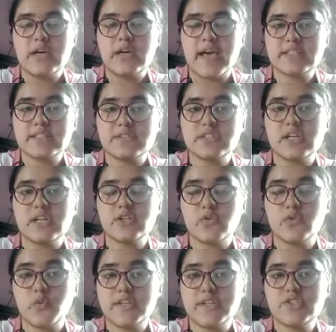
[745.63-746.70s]
as a result
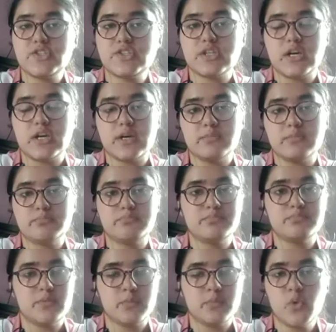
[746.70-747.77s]
of which uh,
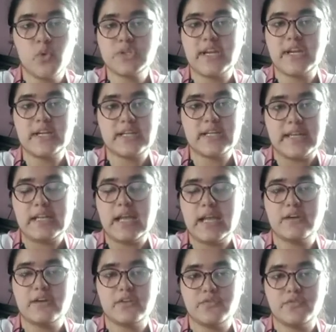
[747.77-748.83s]
more than 10
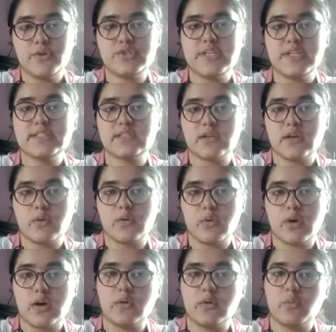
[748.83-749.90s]
lakh refugees
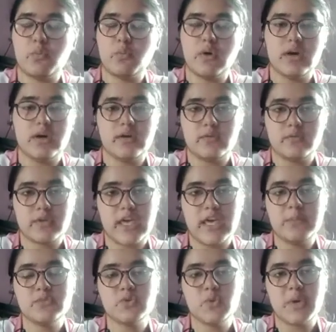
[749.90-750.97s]
uh, uh
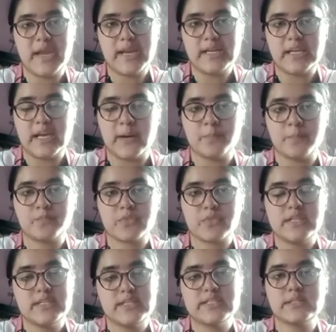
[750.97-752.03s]
came to India.
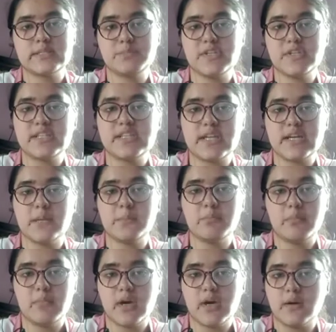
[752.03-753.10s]
This presented a,
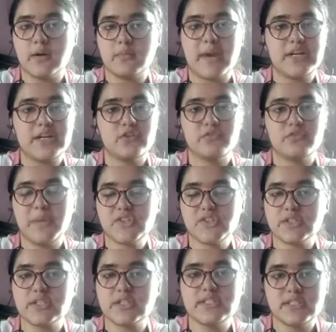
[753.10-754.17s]
a, matter of major
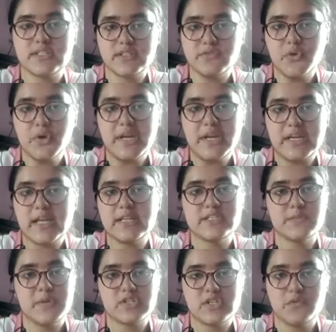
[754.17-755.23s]
concern for India and
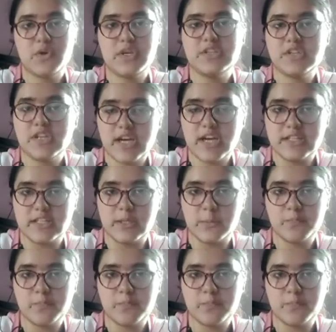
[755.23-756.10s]
especially for Indira Gandhi.